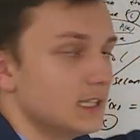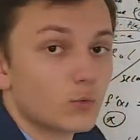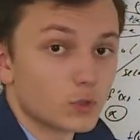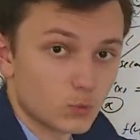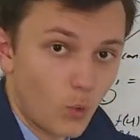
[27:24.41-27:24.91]

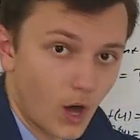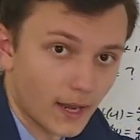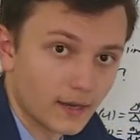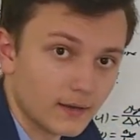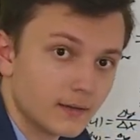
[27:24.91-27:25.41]
equals
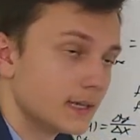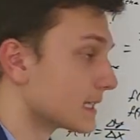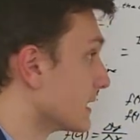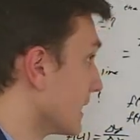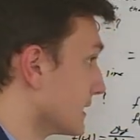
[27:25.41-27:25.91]
1,
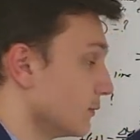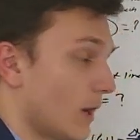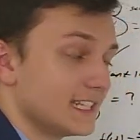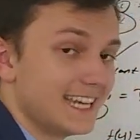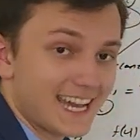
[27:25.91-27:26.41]
it's not dy
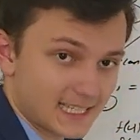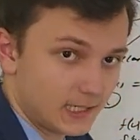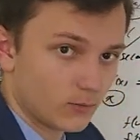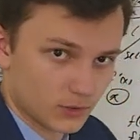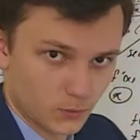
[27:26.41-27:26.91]

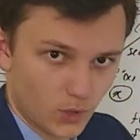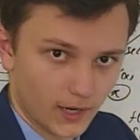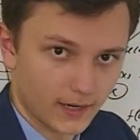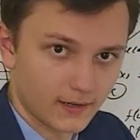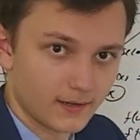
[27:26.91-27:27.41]
dx equals
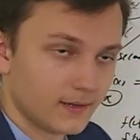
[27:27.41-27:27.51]
1,